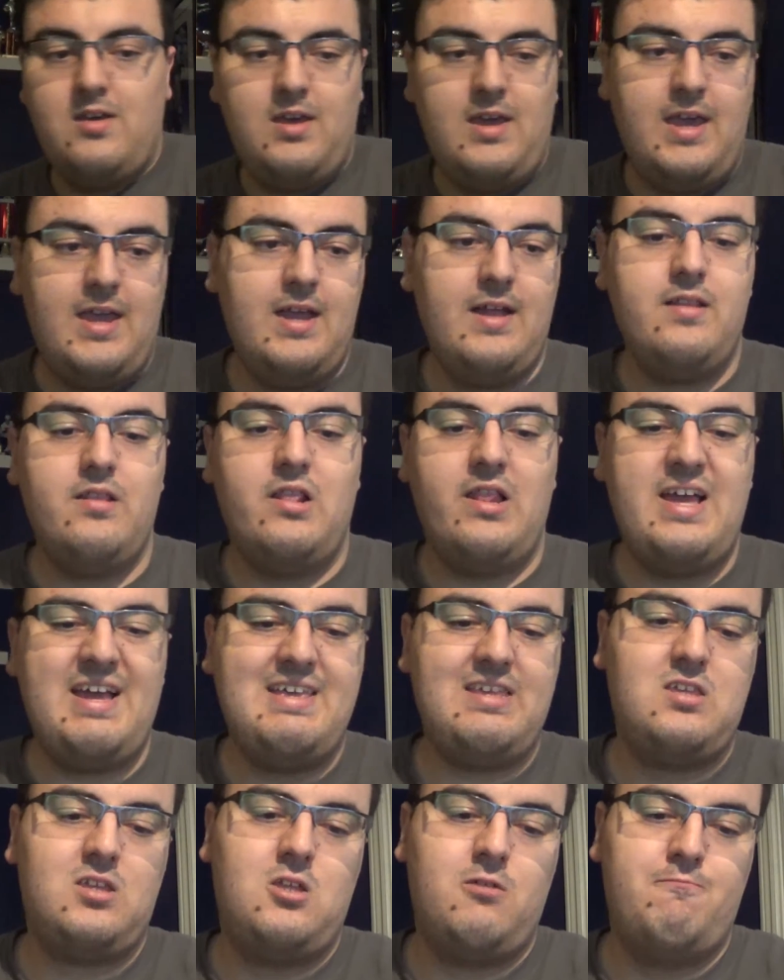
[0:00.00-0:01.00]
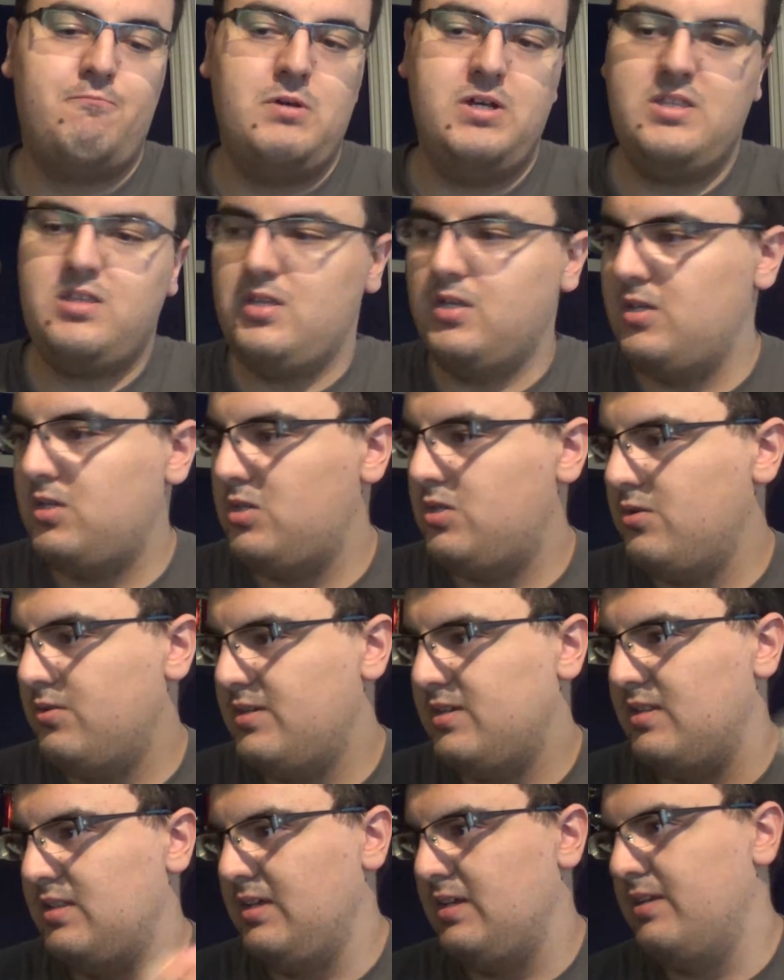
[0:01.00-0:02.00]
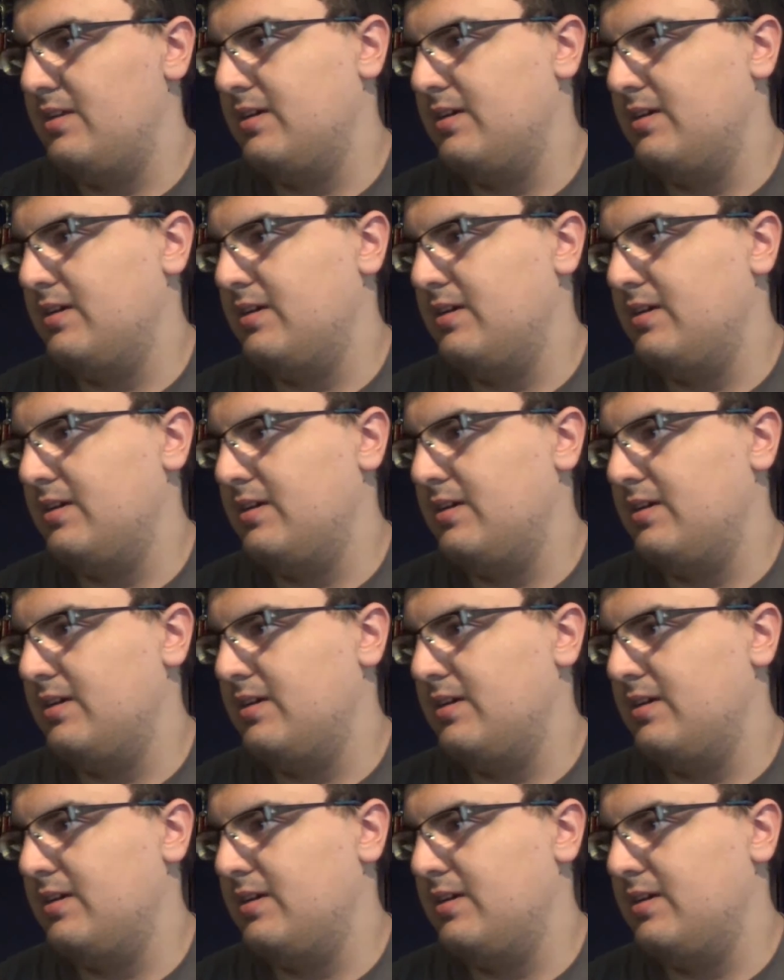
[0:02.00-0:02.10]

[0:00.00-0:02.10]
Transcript: And last, but certainly